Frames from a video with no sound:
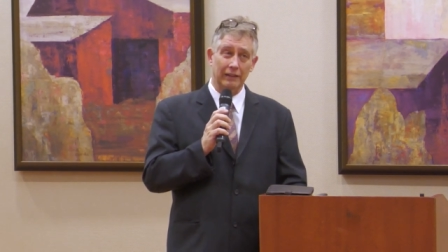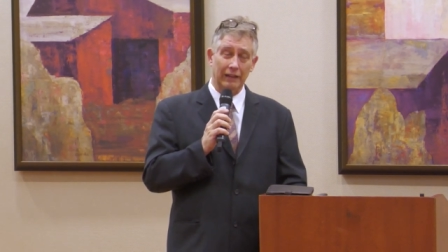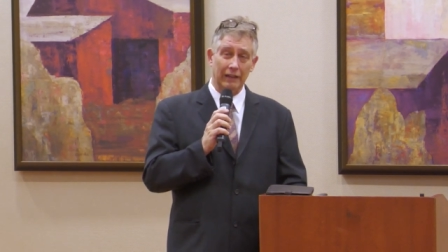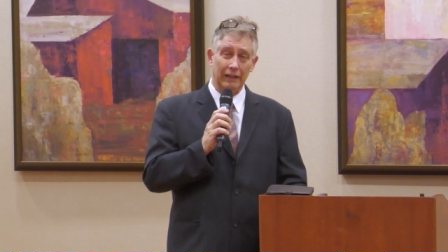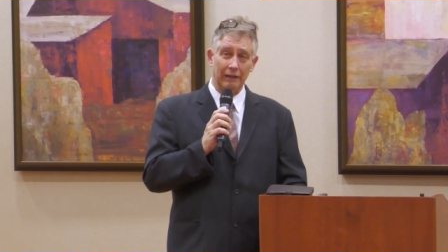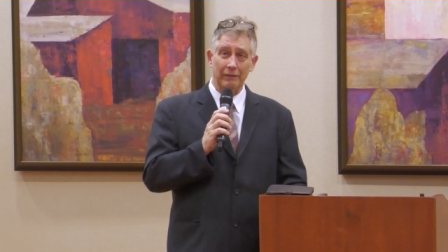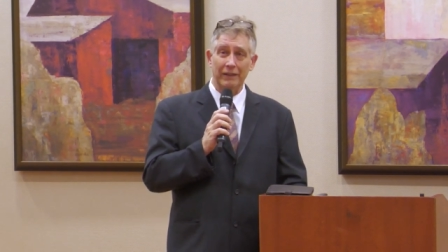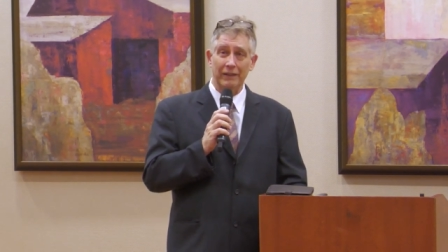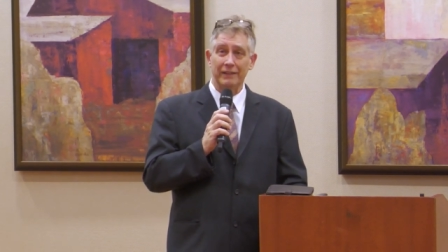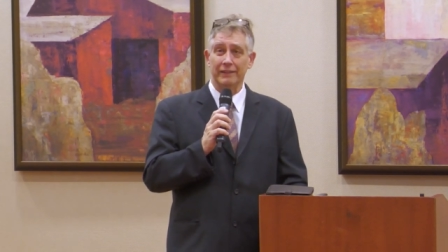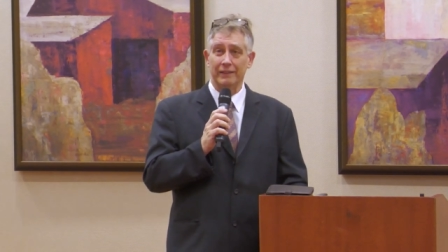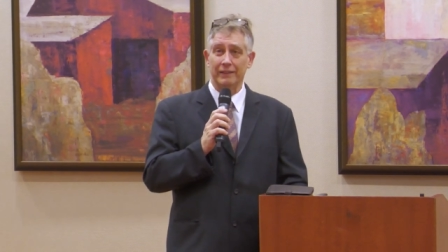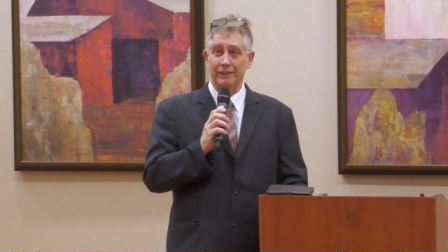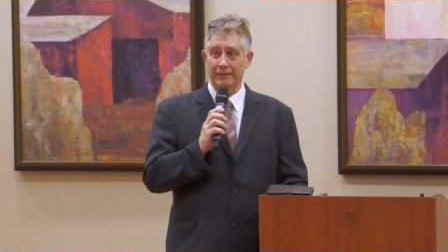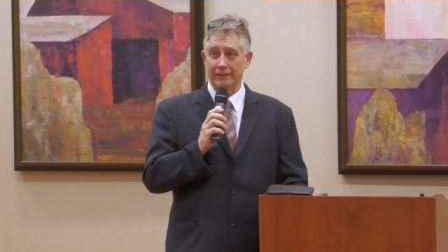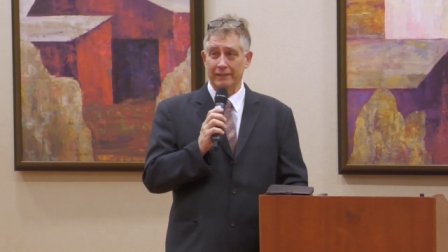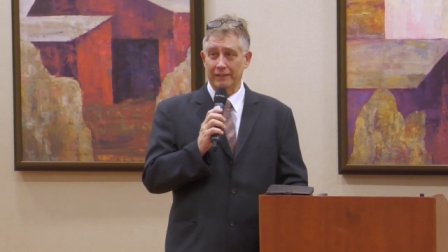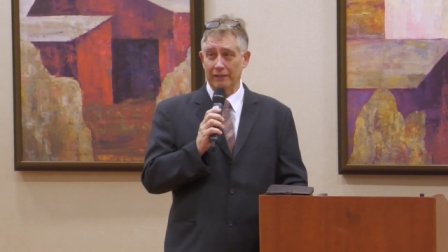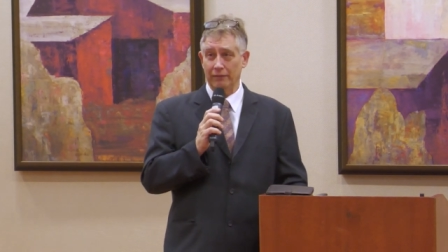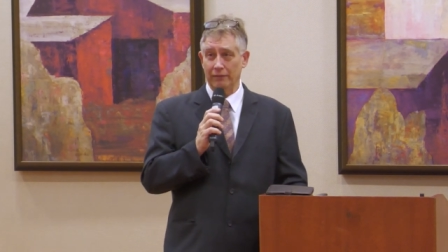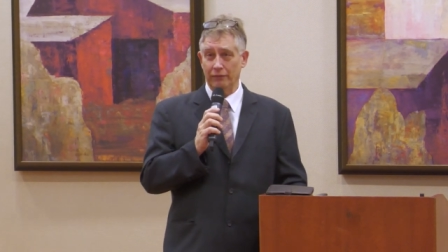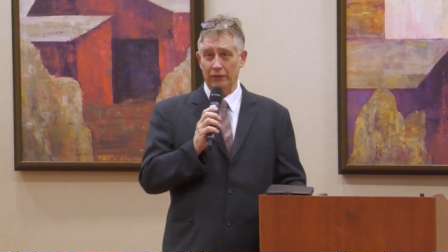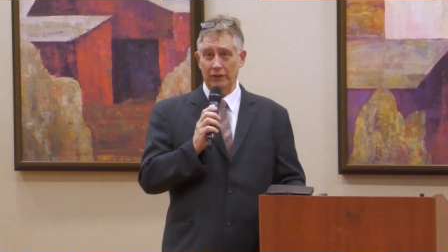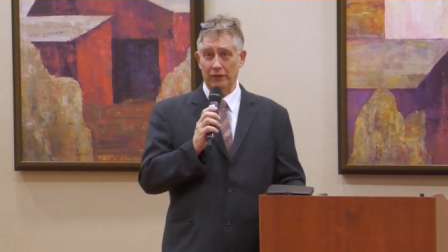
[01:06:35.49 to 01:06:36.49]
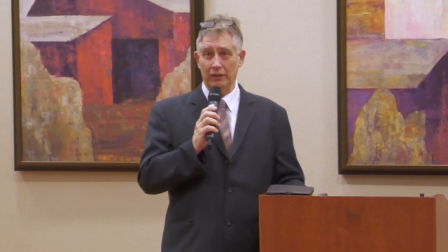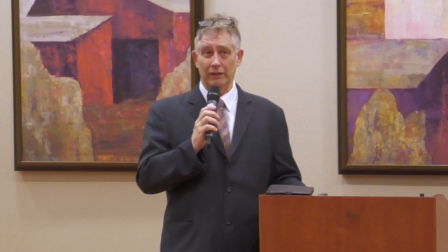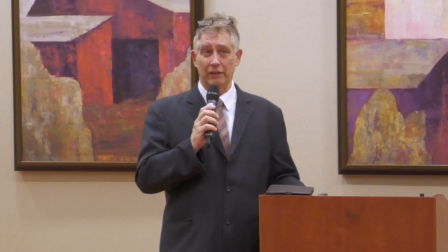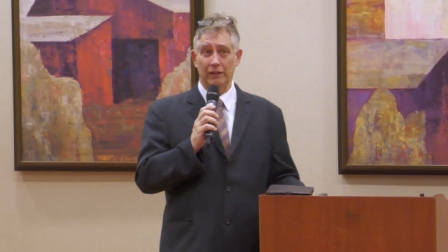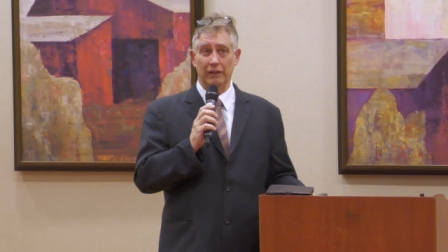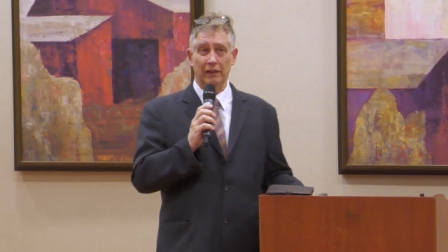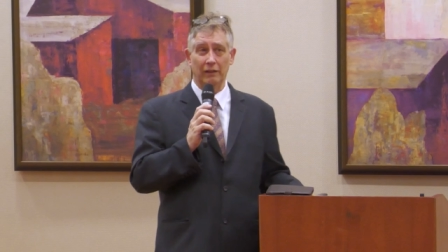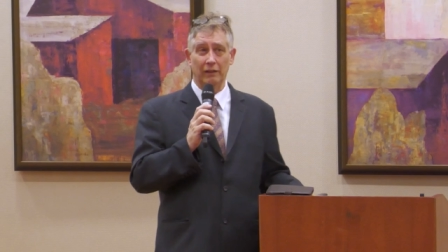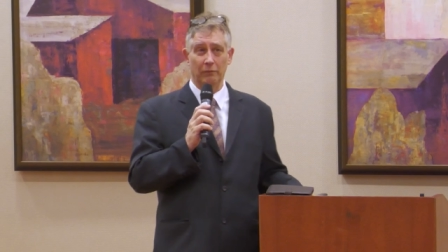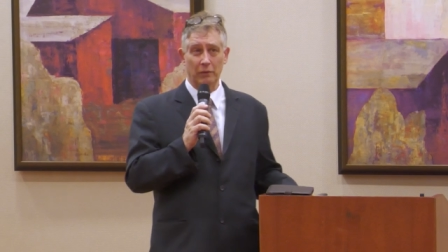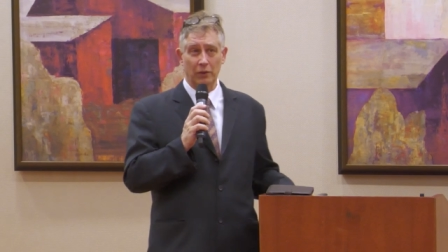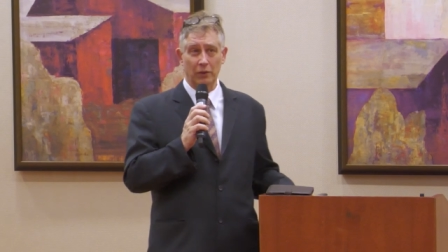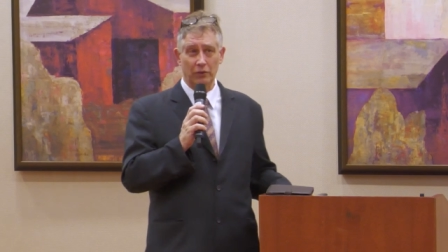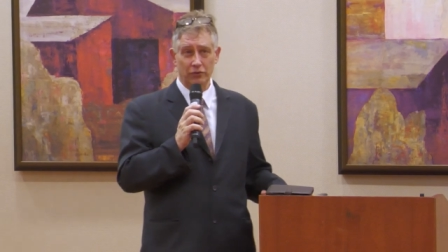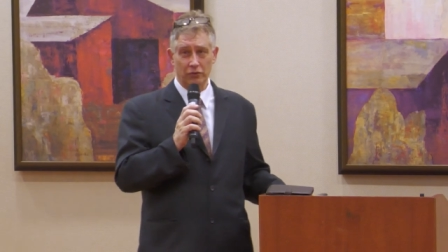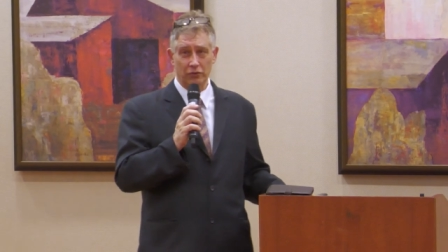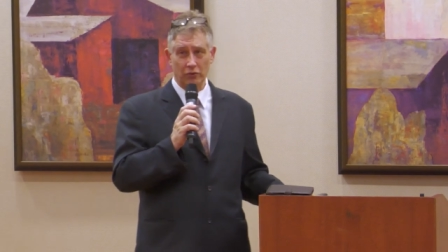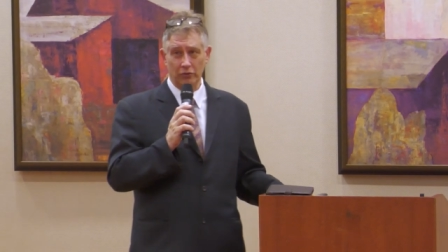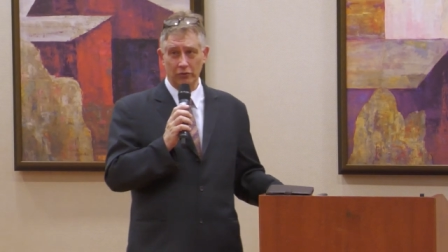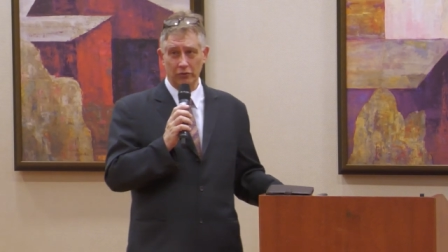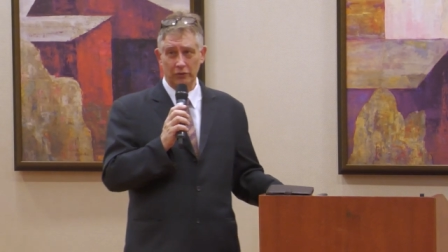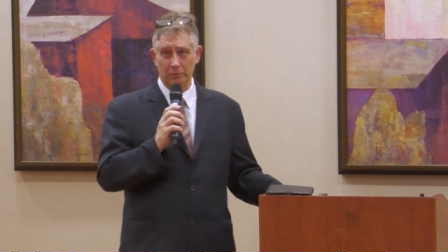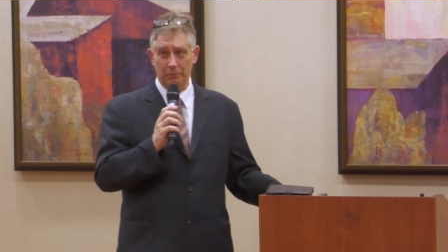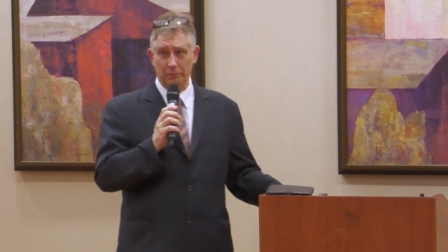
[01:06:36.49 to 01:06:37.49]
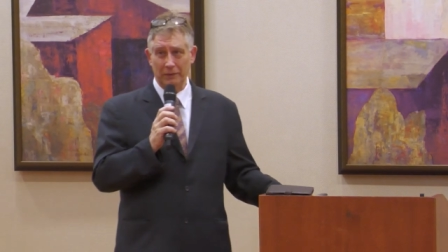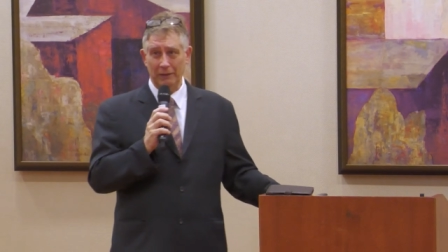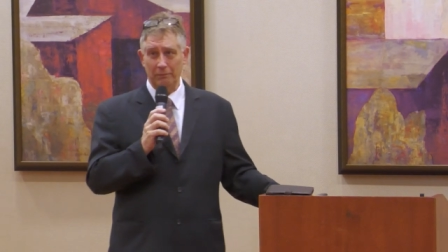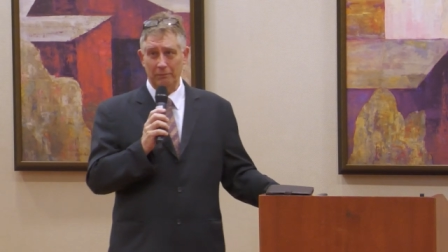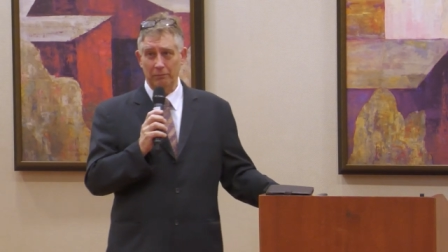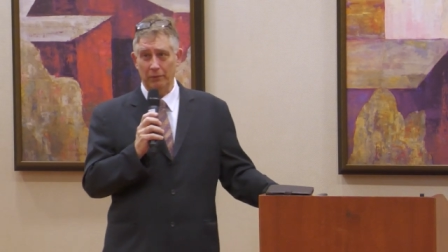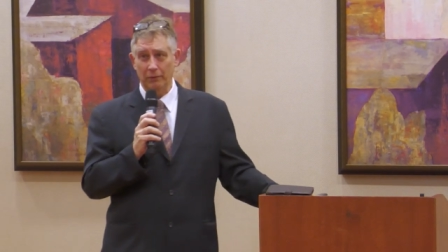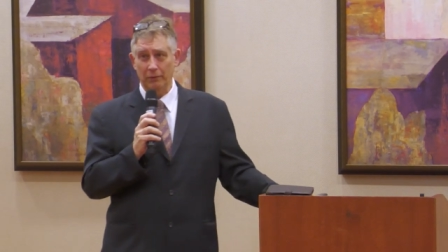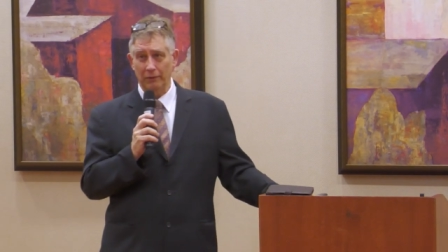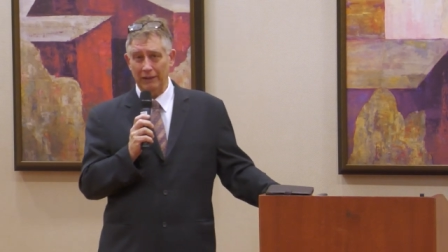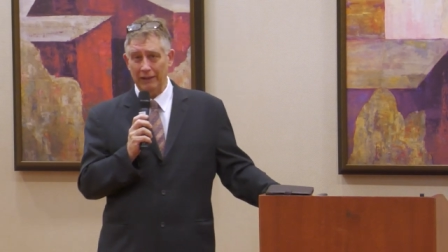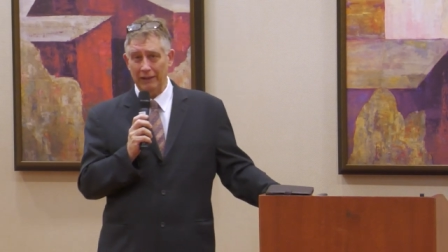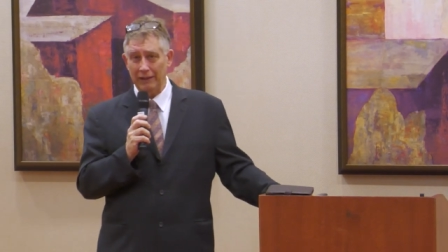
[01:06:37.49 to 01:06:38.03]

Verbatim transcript: M S is different in most older people,